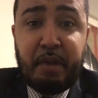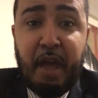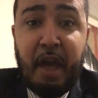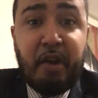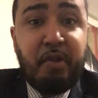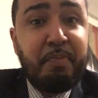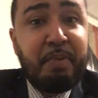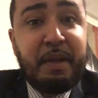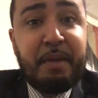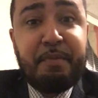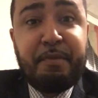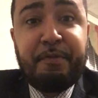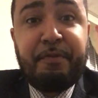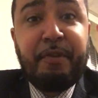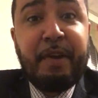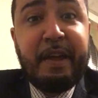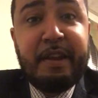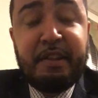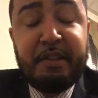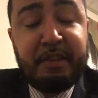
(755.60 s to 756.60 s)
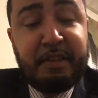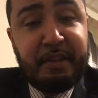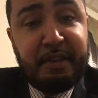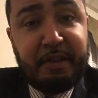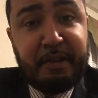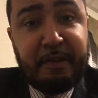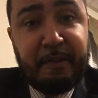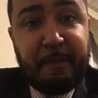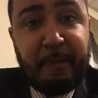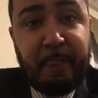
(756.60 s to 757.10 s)
I don't blame you for
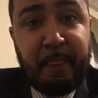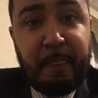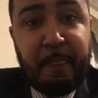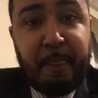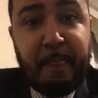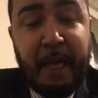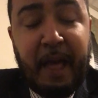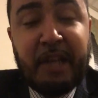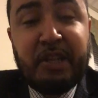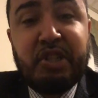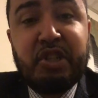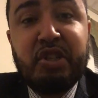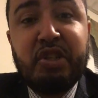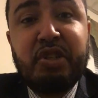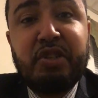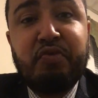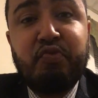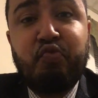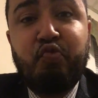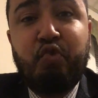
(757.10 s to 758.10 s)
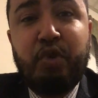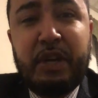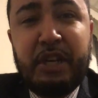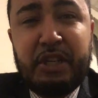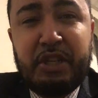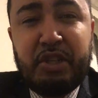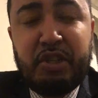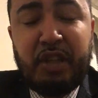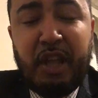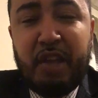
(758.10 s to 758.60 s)
anything. I just
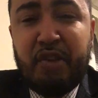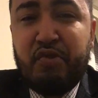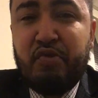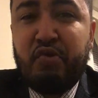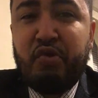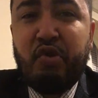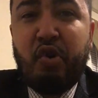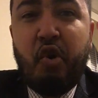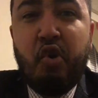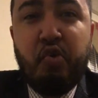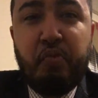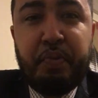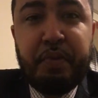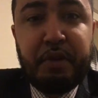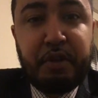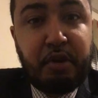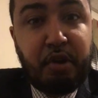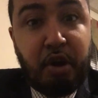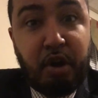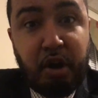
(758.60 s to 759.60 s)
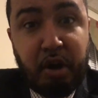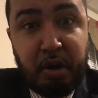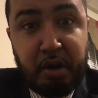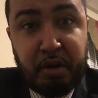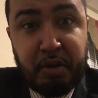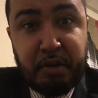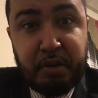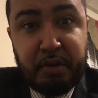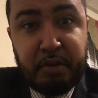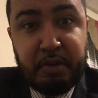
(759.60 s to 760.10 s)
wish that you could open your
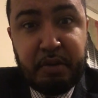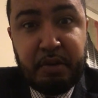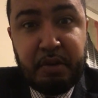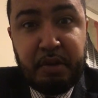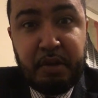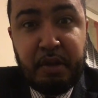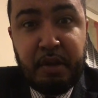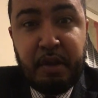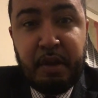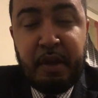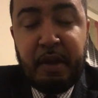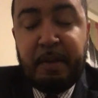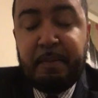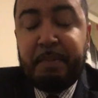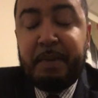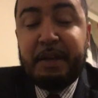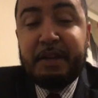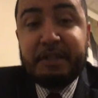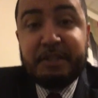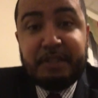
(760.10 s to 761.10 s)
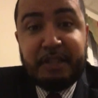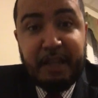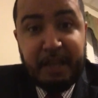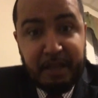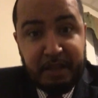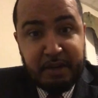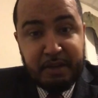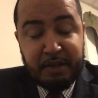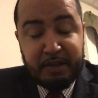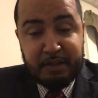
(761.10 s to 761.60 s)
heart because
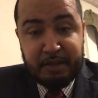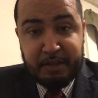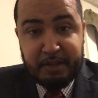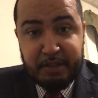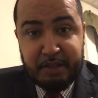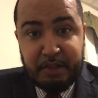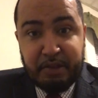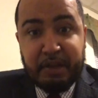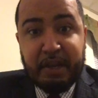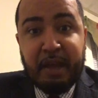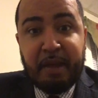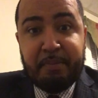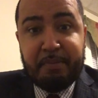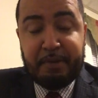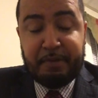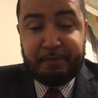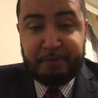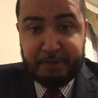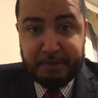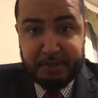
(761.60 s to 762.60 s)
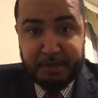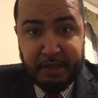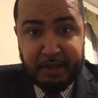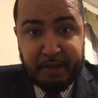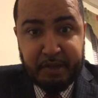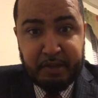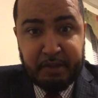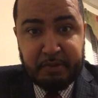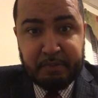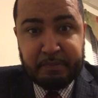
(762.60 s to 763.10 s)
Dana, look at me for a
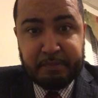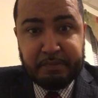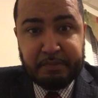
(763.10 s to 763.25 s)
second.